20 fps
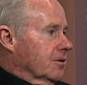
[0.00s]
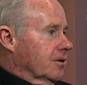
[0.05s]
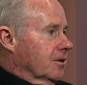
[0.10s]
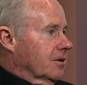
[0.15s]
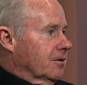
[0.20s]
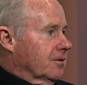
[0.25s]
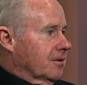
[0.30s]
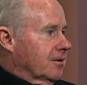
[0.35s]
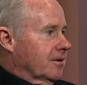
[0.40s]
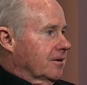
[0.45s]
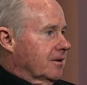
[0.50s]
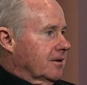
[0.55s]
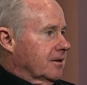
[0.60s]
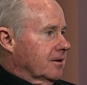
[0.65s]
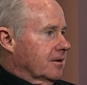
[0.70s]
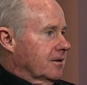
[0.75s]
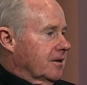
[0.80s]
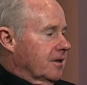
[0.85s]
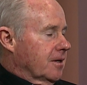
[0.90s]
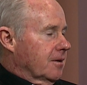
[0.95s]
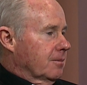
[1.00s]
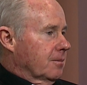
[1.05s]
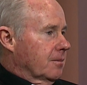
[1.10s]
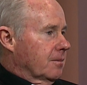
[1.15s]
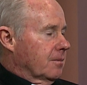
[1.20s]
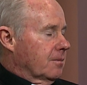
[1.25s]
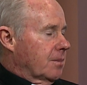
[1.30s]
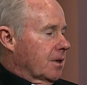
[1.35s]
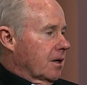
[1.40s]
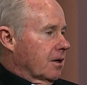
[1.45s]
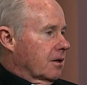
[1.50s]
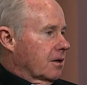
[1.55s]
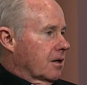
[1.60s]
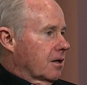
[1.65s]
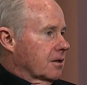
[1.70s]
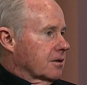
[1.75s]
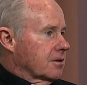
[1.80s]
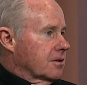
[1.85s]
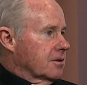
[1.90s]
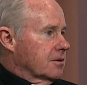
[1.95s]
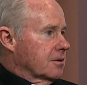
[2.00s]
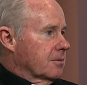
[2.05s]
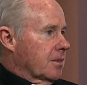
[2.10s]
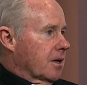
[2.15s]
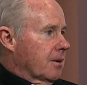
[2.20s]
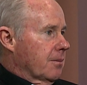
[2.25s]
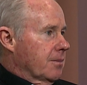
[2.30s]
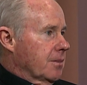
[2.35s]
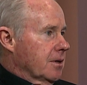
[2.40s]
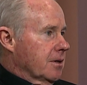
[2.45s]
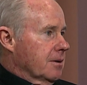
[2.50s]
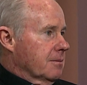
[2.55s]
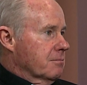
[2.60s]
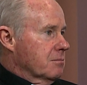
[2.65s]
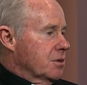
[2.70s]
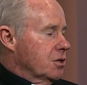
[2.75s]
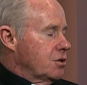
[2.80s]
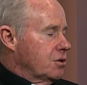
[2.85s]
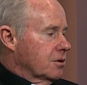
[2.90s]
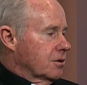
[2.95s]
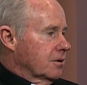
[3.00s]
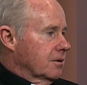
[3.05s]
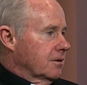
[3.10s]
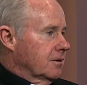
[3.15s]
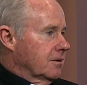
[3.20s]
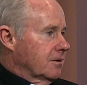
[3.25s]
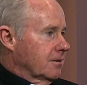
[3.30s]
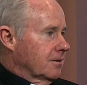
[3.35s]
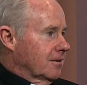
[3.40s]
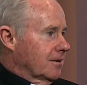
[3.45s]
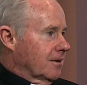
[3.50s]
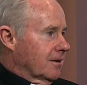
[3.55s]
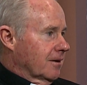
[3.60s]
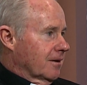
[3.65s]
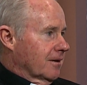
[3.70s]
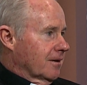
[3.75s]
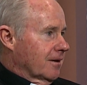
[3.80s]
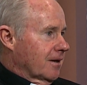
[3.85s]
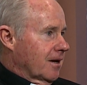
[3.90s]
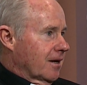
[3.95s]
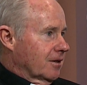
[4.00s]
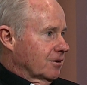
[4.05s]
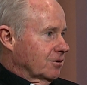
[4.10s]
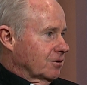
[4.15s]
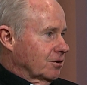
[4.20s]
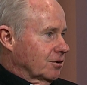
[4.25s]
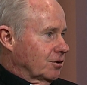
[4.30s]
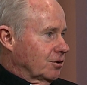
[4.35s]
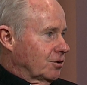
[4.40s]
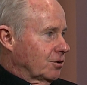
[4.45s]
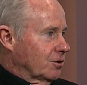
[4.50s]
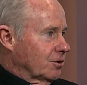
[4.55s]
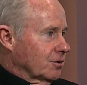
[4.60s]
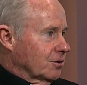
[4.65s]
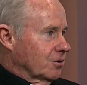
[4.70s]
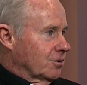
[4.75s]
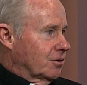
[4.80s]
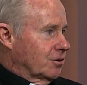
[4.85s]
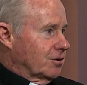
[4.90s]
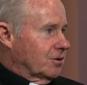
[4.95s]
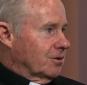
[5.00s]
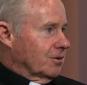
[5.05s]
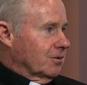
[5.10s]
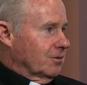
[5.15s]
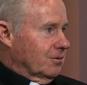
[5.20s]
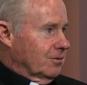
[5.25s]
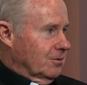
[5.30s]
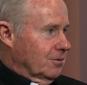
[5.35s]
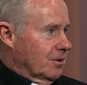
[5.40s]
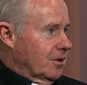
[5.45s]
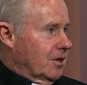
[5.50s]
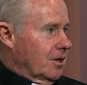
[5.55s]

you know, and, the, and Pentecost is about being missioned uh, as a church to